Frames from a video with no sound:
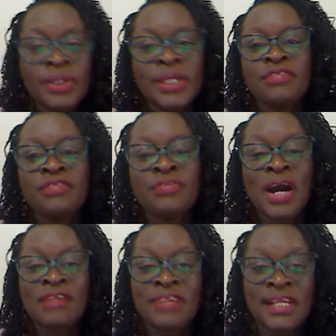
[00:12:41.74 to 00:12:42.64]
If you
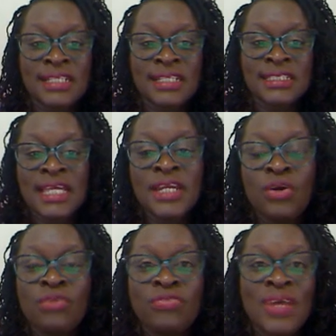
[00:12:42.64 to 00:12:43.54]
have an
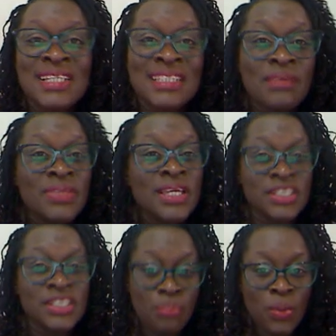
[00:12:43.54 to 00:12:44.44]
understanding of why something
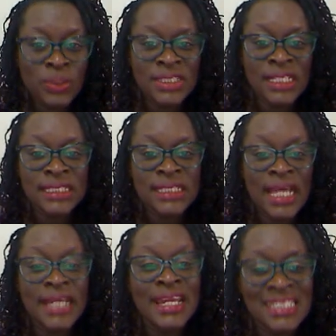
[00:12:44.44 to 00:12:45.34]
is important
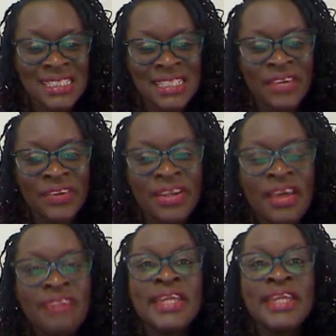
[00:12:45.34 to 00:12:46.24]
and necessary,
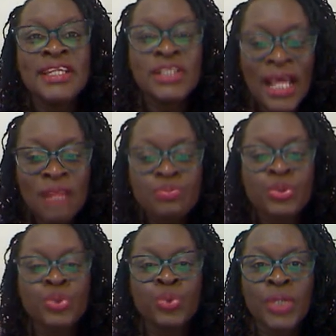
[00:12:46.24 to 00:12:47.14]
then it helps
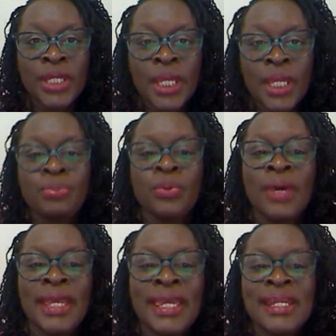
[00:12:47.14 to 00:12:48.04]
you to keep
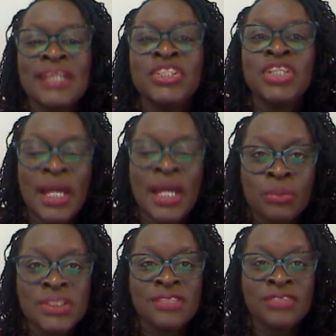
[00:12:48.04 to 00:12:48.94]
your energy and
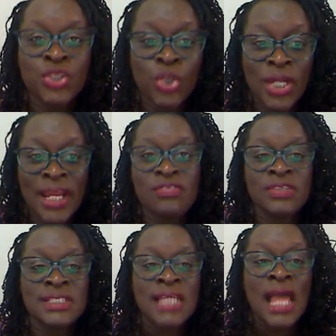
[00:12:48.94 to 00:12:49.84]
motivation
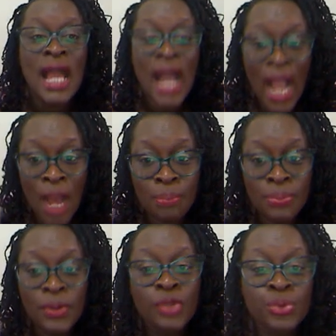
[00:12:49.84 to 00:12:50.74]
levels up
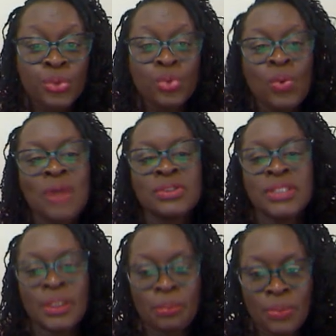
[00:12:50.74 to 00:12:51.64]
throughout
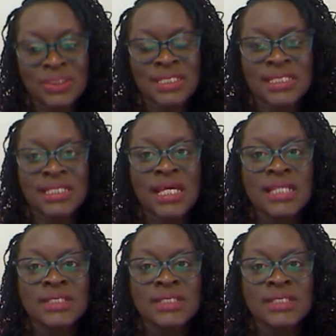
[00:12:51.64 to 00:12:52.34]
the process.